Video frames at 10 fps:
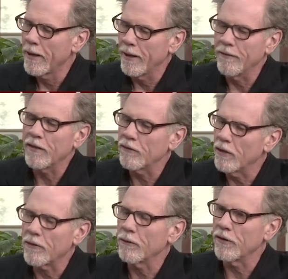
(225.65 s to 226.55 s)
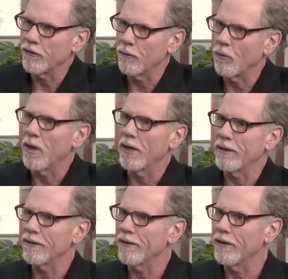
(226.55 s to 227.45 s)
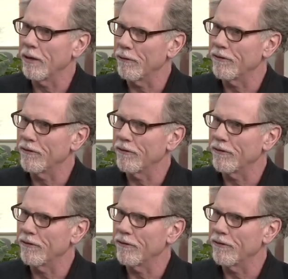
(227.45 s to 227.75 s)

And that's another reason why, you know,